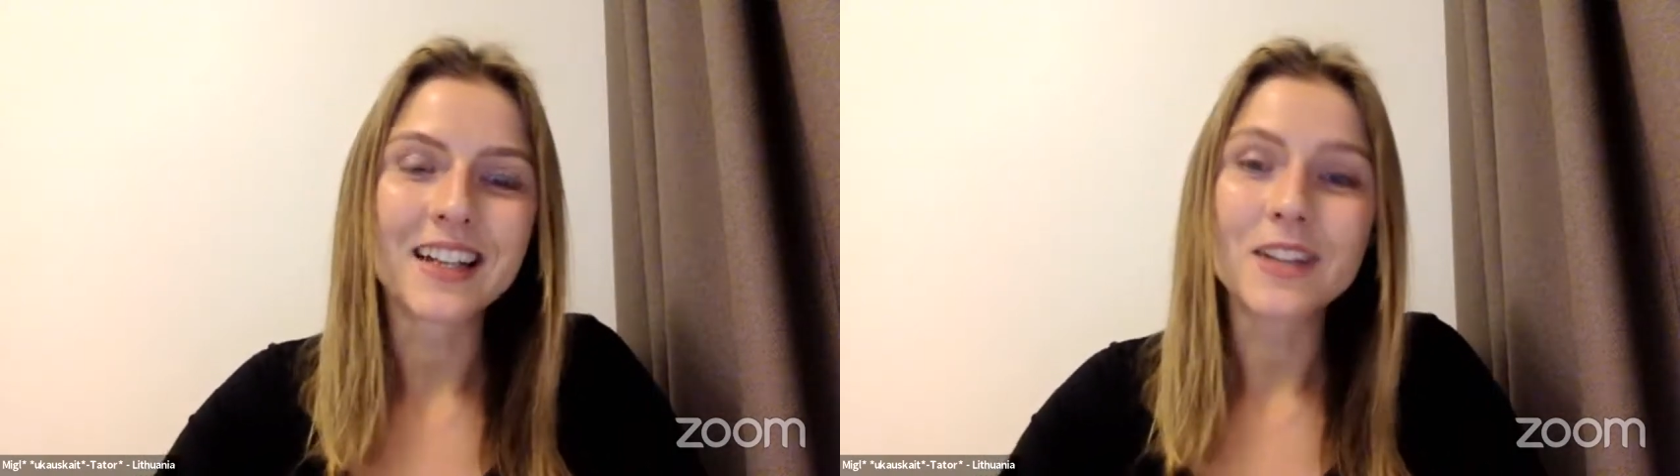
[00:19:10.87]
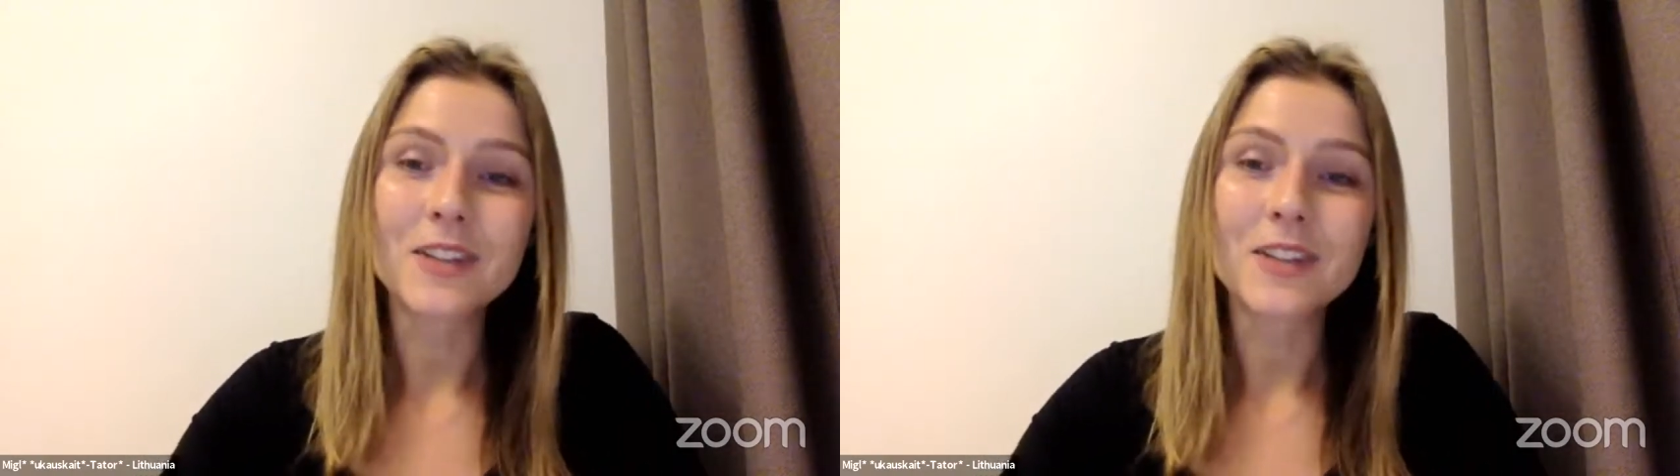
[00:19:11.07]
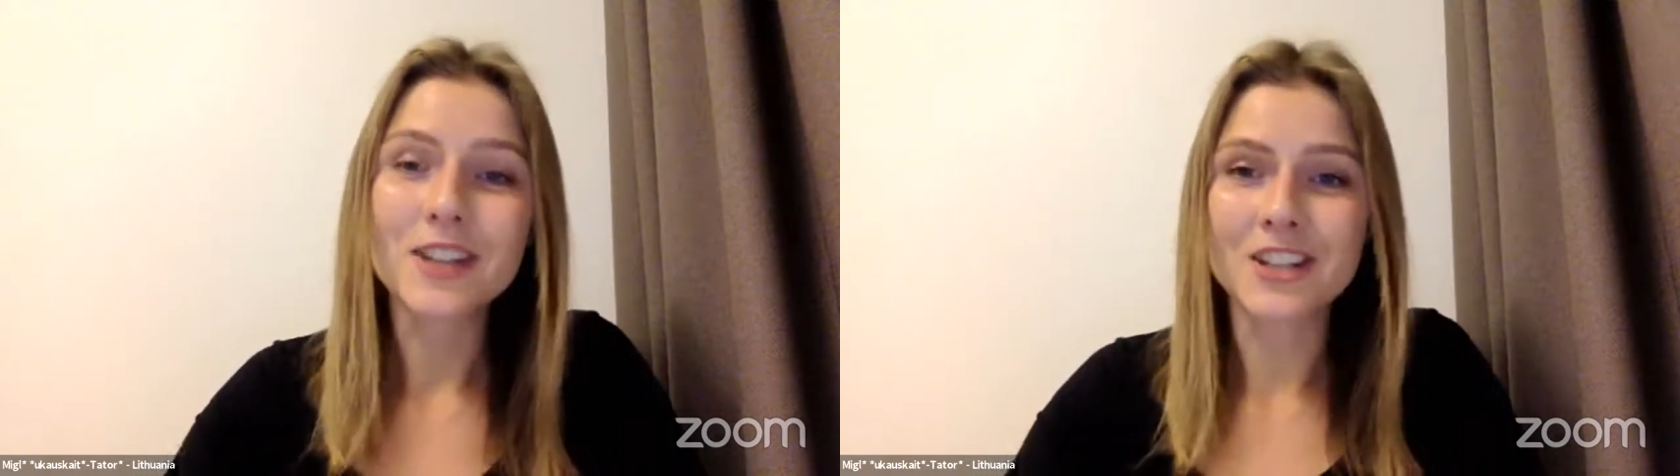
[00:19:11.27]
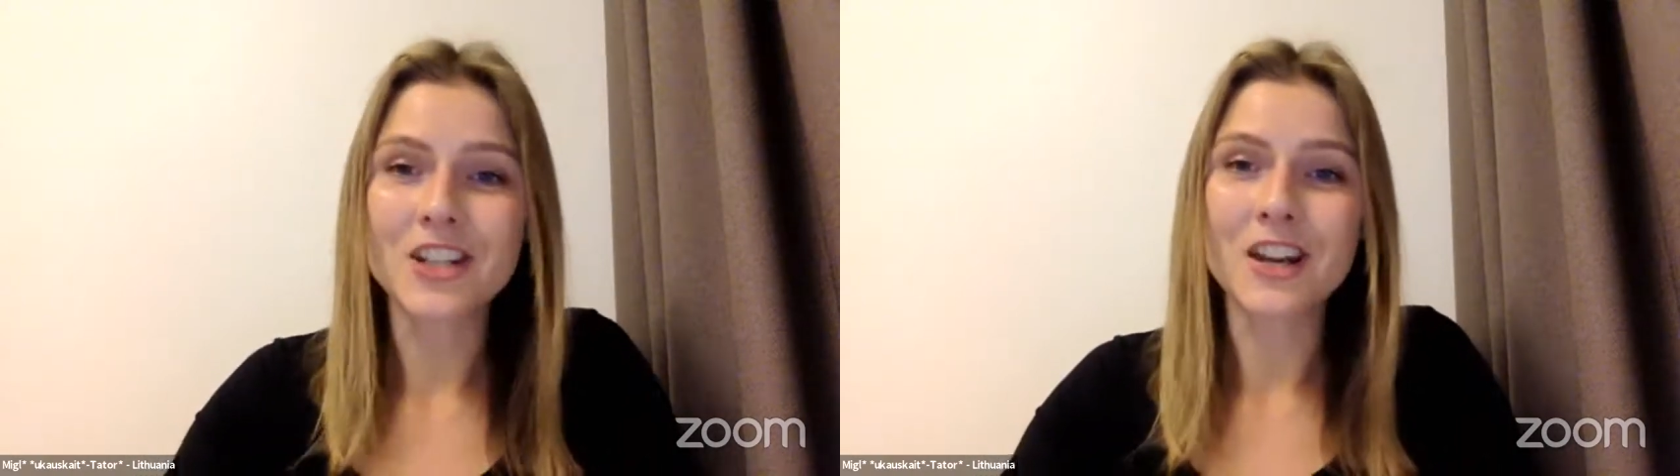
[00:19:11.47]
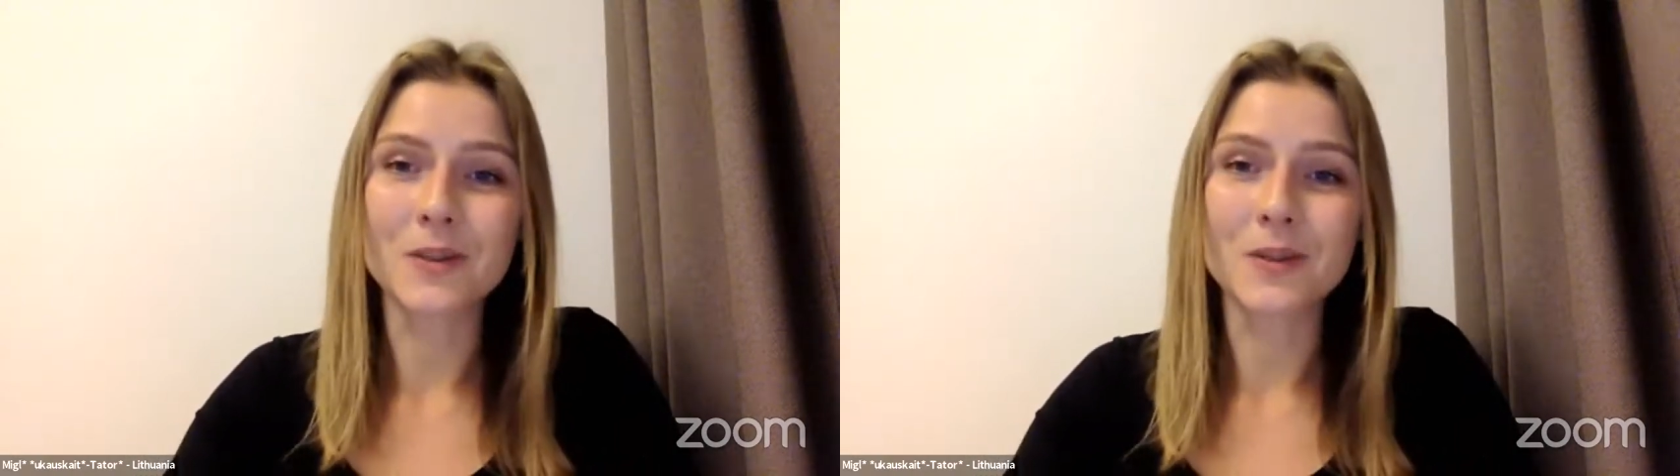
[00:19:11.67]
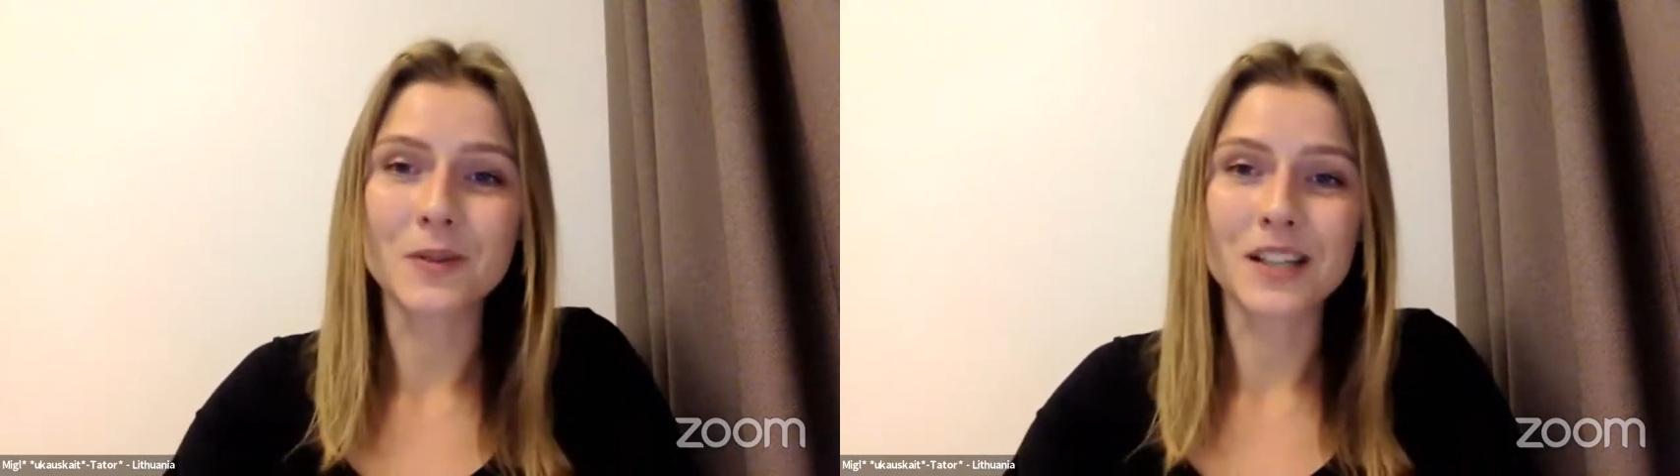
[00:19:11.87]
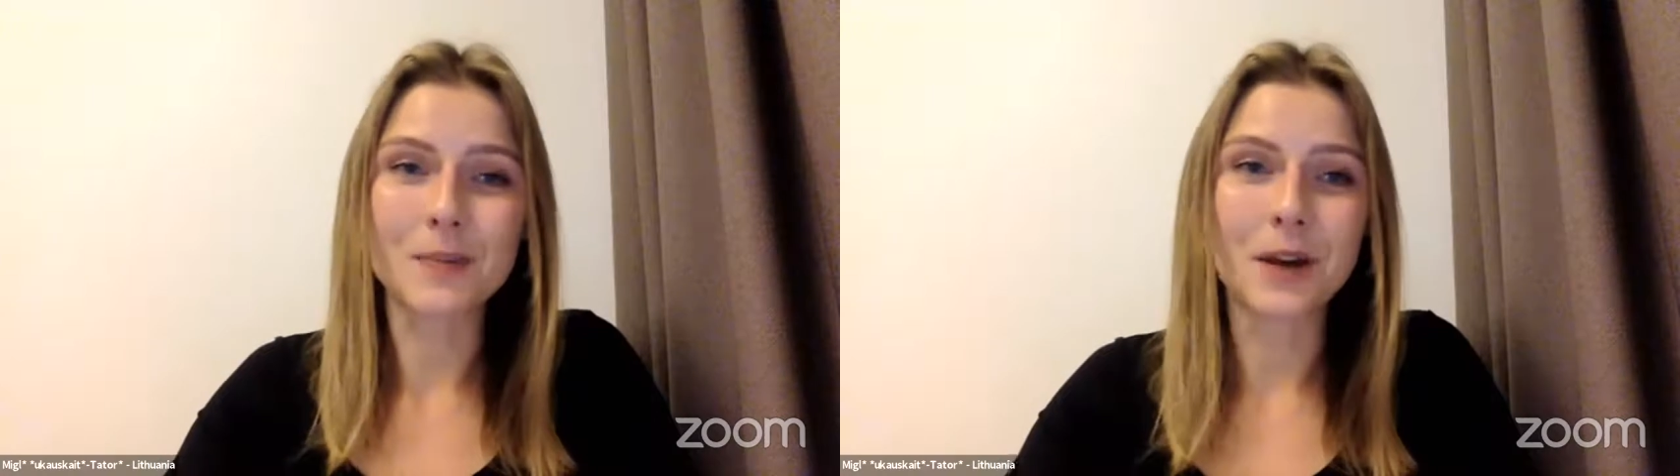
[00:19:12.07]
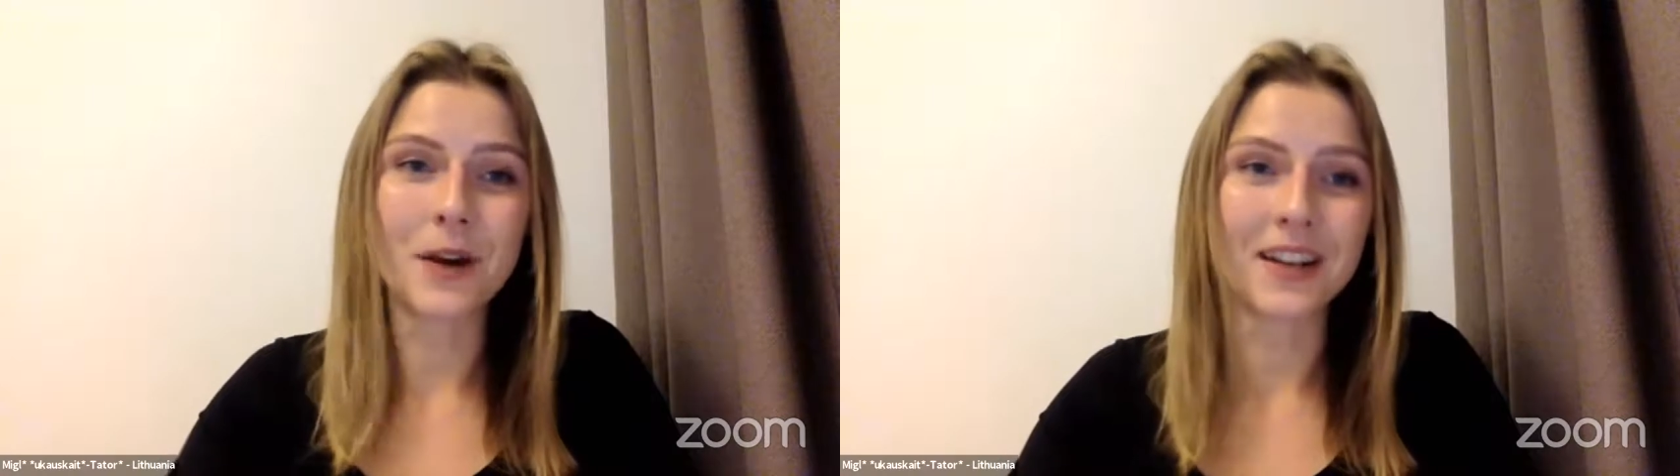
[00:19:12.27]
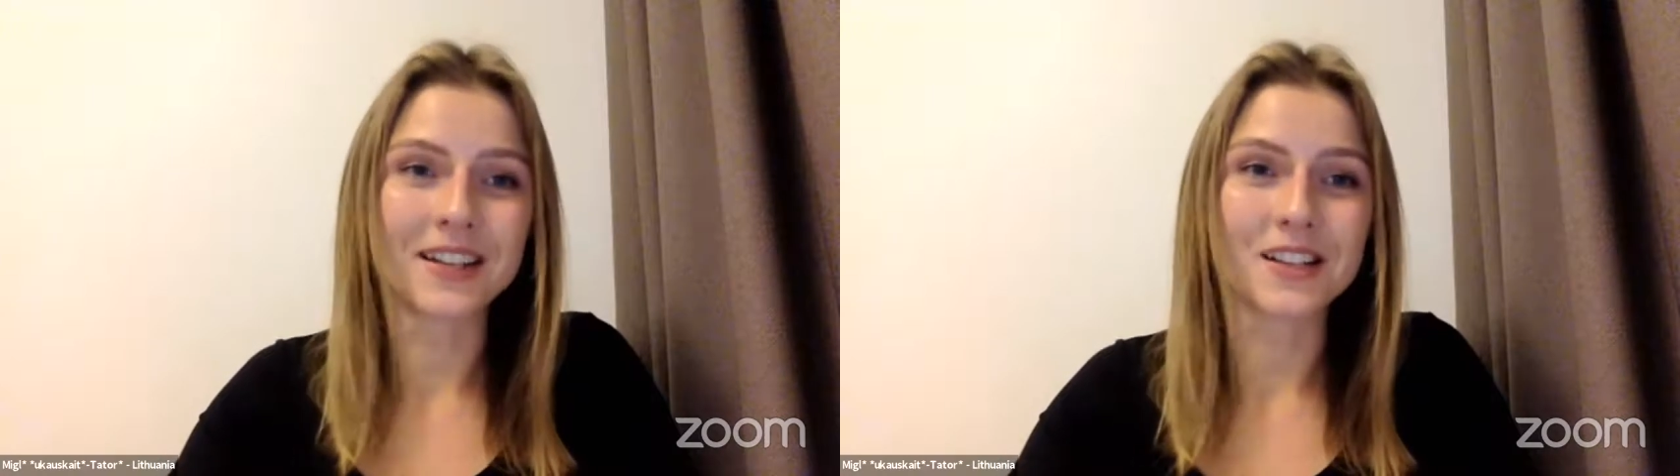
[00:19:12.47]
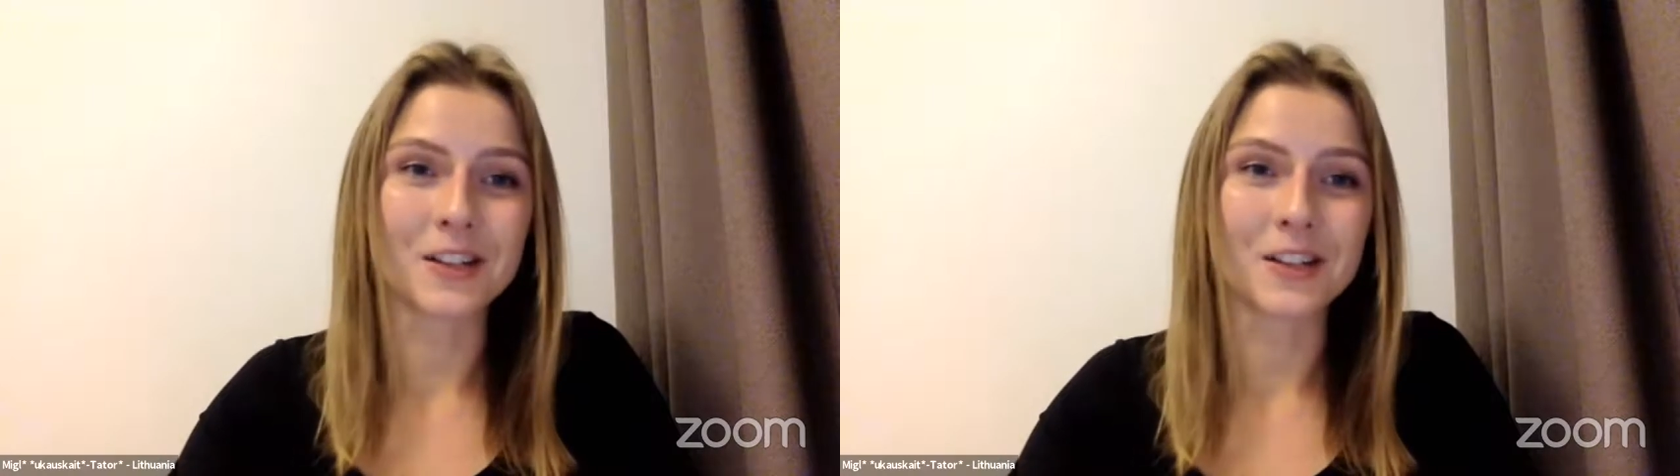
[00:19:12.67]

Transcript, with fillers: you can share those experiences